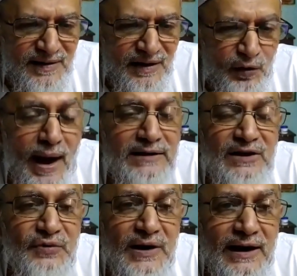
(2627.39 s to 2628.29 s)
Wa anta
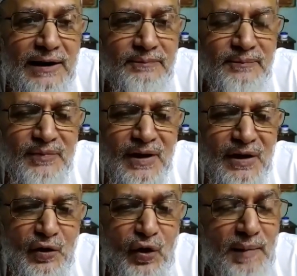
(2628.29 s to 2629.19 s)
fihim.
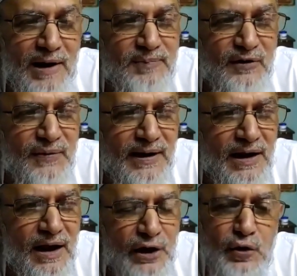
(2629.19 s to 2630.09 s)
Oh my prophet,
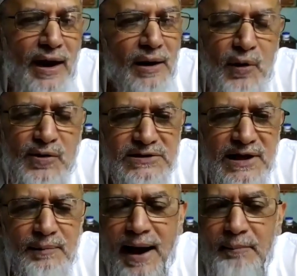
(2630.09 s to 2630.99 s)
you are amongst
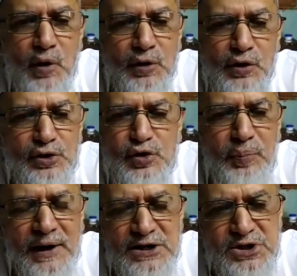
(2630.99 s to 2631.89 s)
them. I am not going to
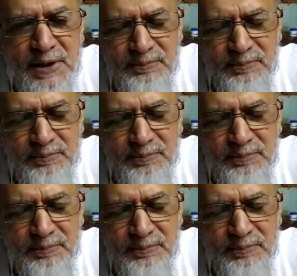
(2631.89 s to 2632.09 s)
punish them.